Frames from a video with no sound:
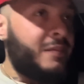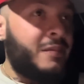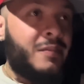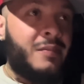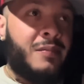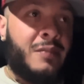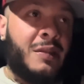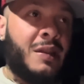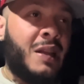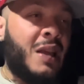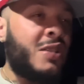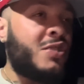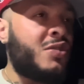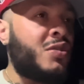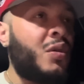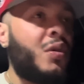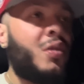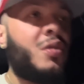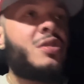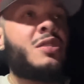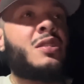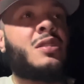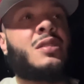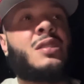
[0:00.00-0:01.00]
Let's
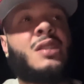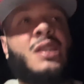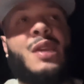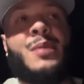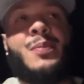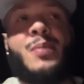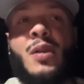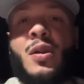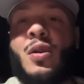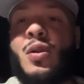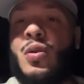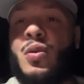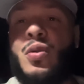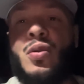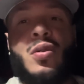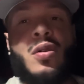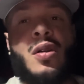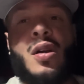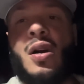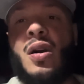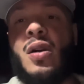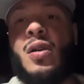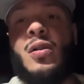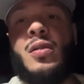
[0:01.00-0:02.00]
all just keep it cool,
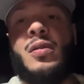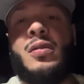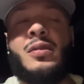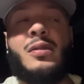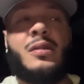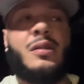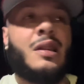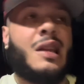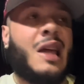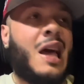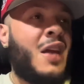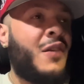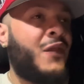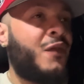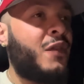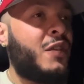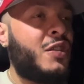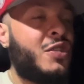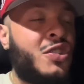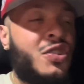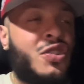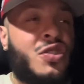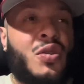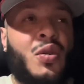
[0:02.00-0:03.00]
though. Life
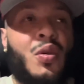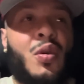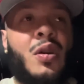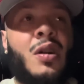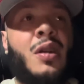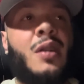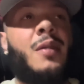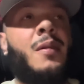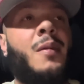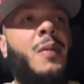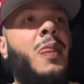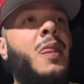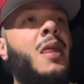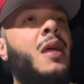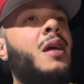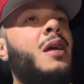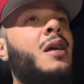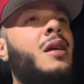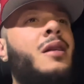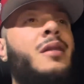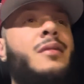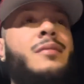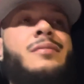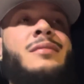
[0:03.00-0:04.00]
is short.
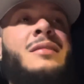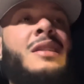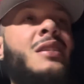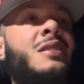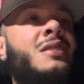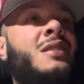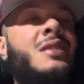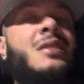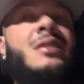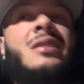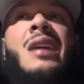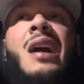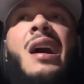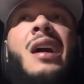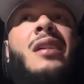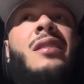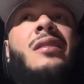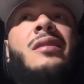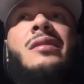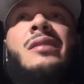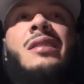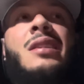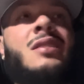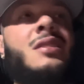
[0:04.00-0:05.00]
This is not
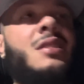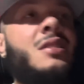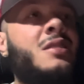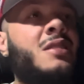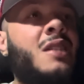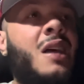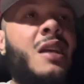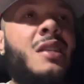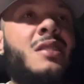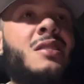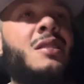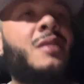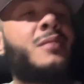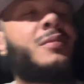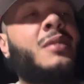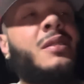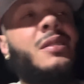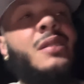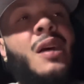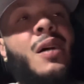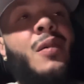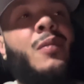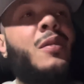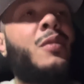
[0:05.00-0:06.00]
something
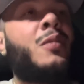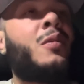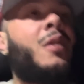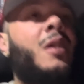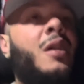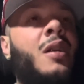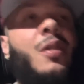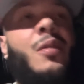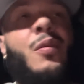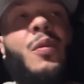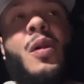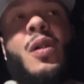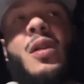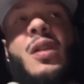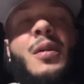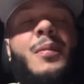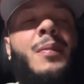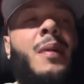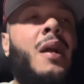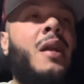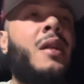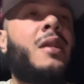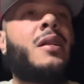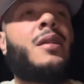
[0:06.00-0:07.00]
that we want to worry
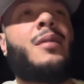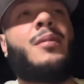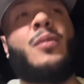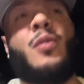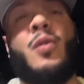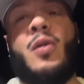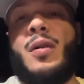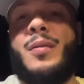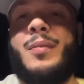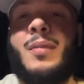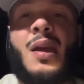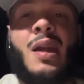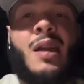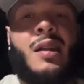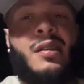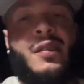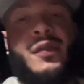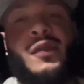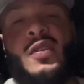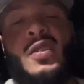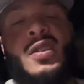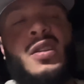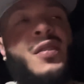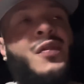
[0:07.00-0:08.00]
about anymore, man.
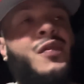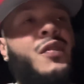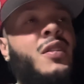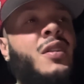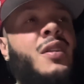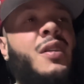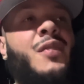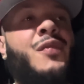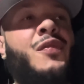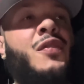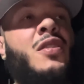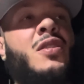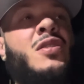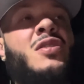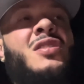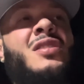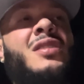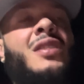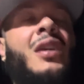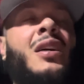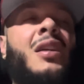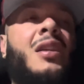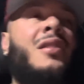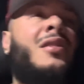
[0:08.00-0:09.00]
If you're
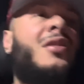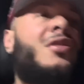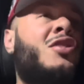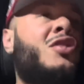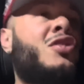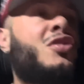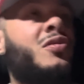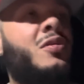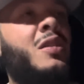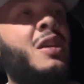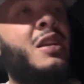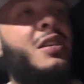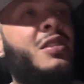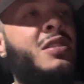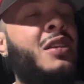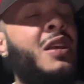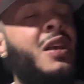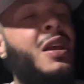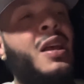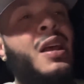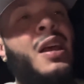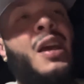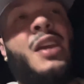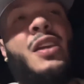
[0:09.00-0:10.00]
stuck in the streets
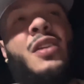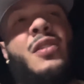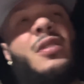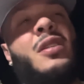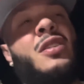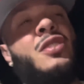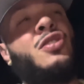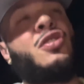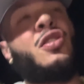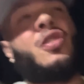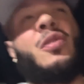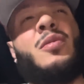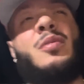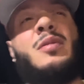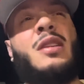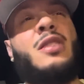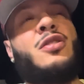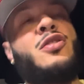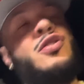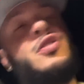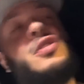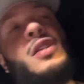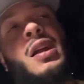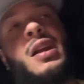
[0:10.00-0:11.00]
and you're in a circumstance
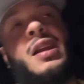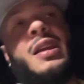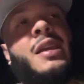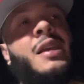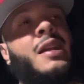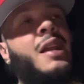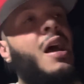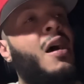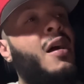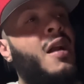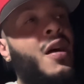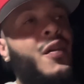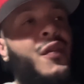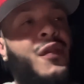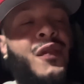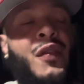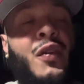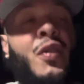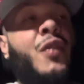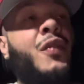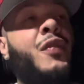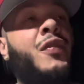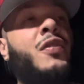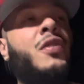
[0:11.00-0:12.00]
you're trying to get out, I
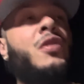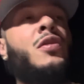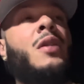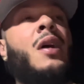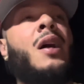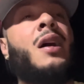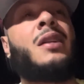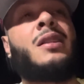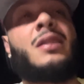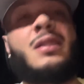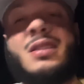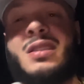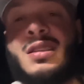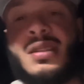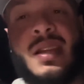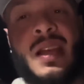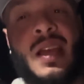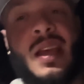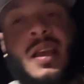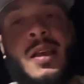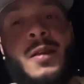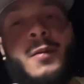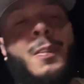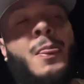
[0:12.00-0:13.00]
feel for you. I
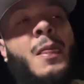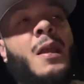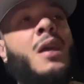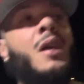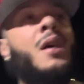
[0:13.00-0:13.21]
understand.